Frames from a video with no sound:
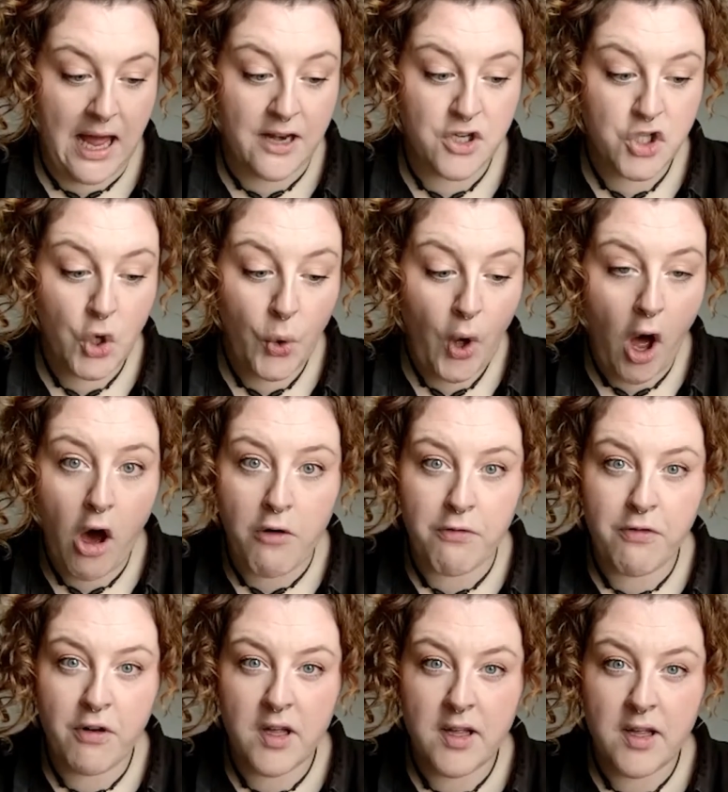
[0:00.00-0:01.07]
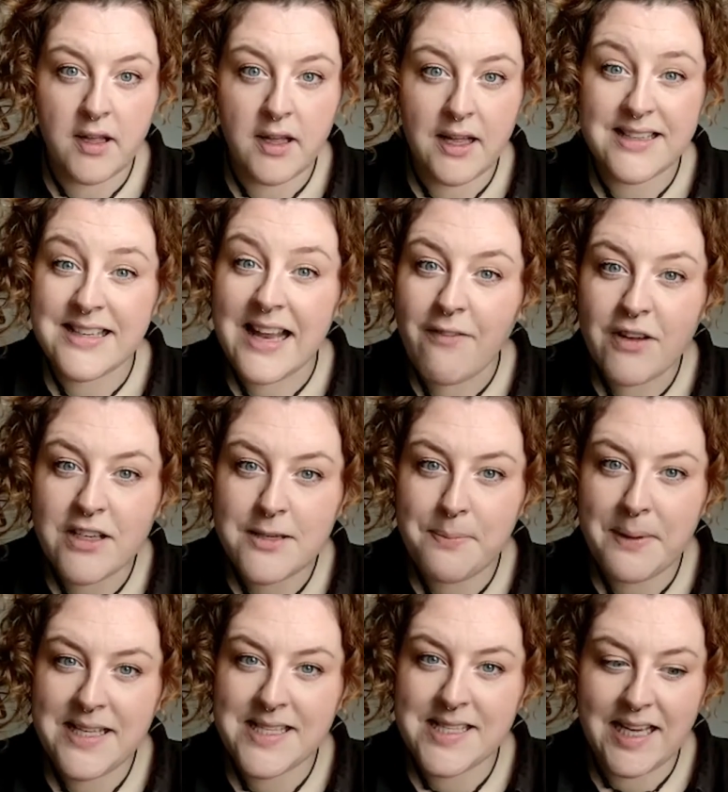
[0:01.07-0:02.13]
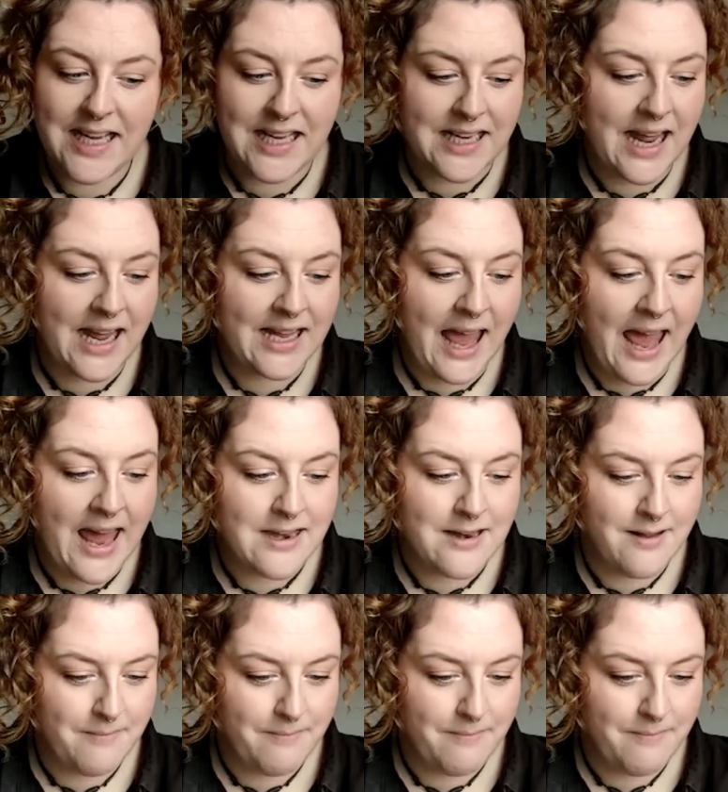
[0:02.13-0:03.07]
and took off, never to be seen again.